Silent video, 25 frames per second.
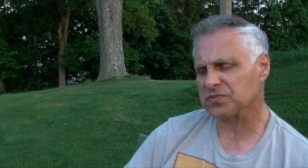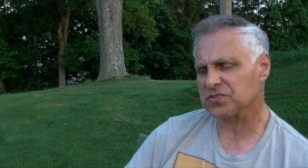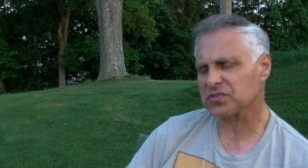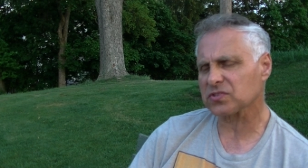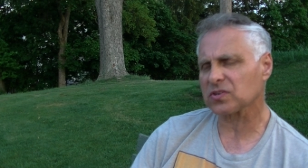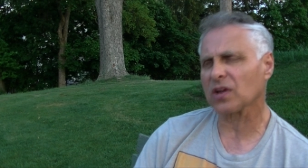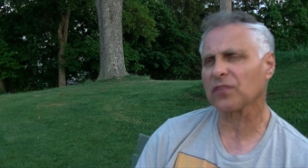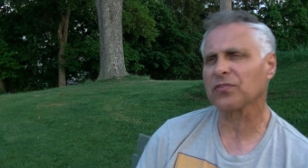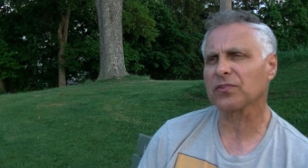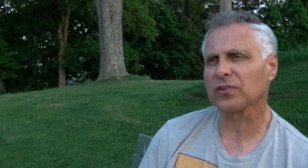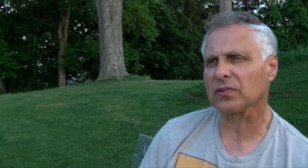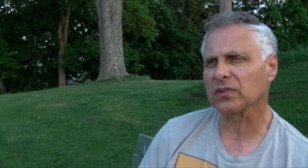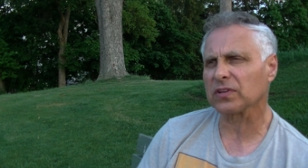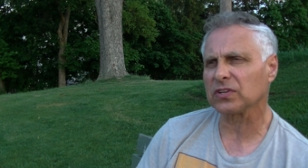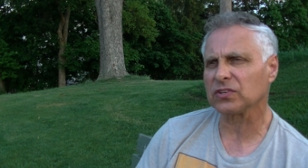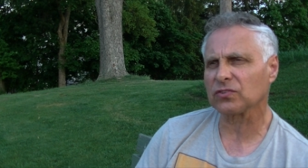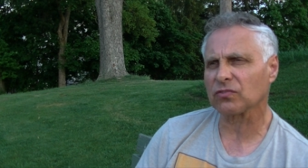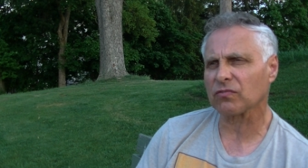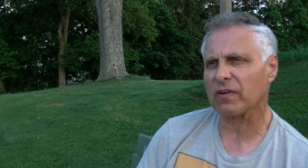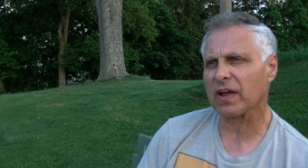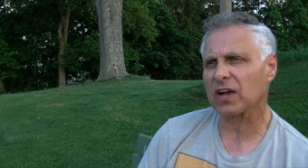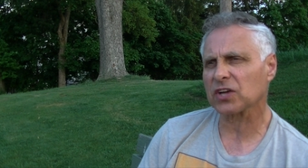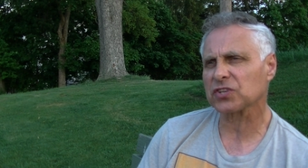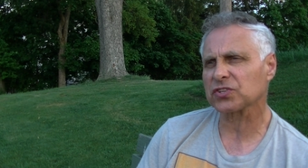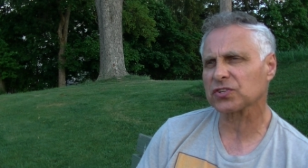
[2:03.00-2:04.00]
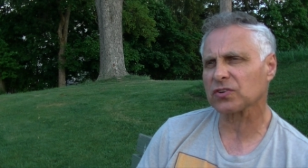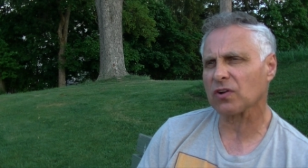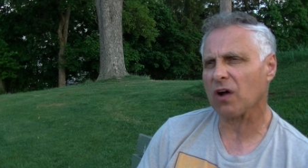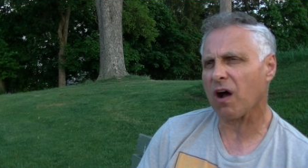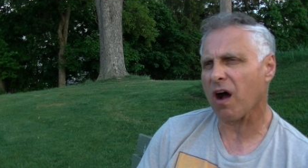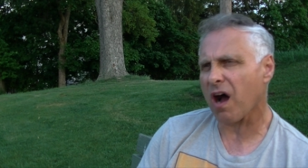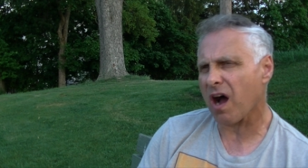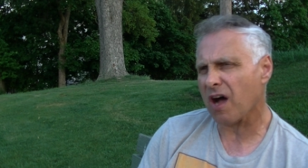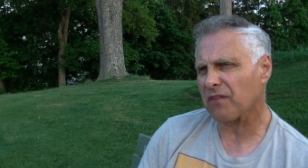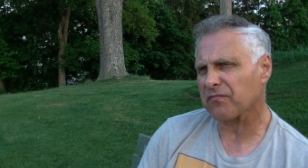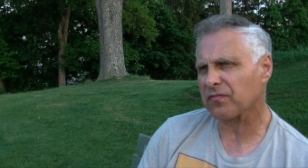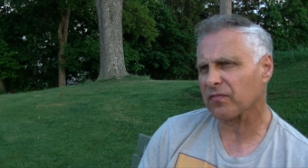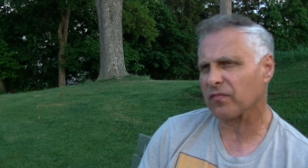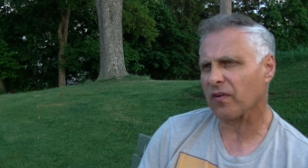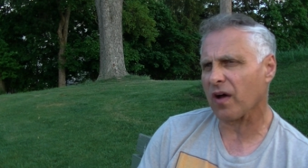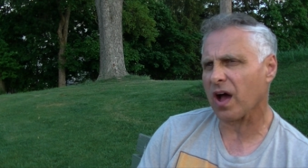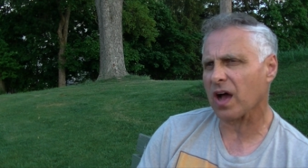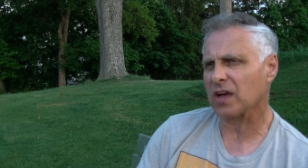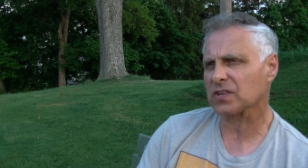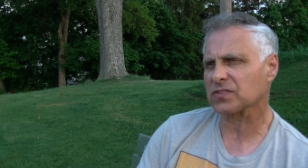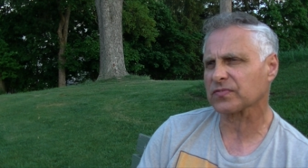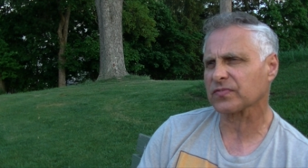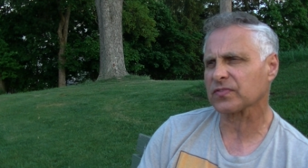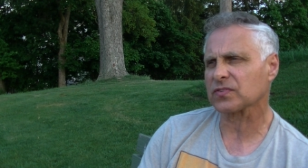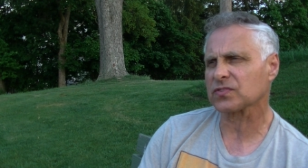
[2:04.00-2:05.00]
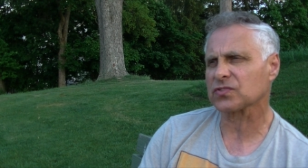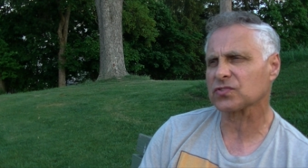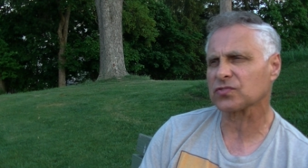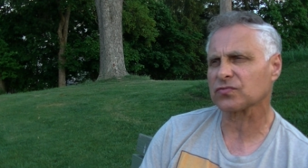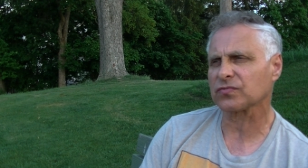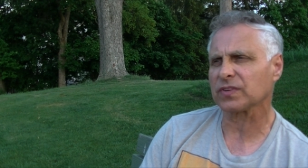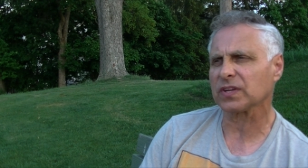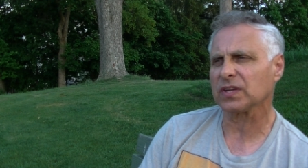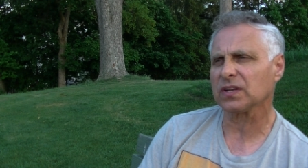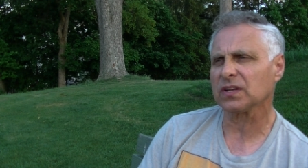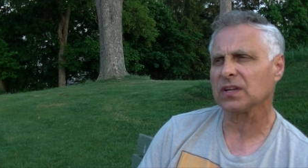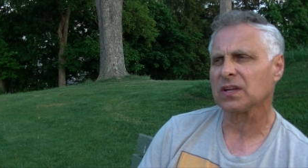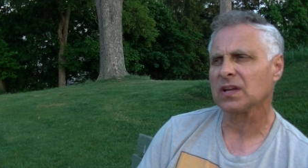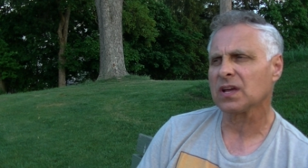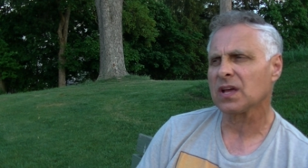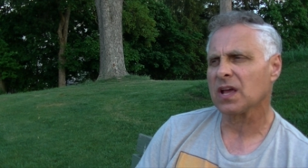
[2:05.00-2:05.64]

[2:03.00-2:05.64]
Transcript: southerly direction off of Oxford Street,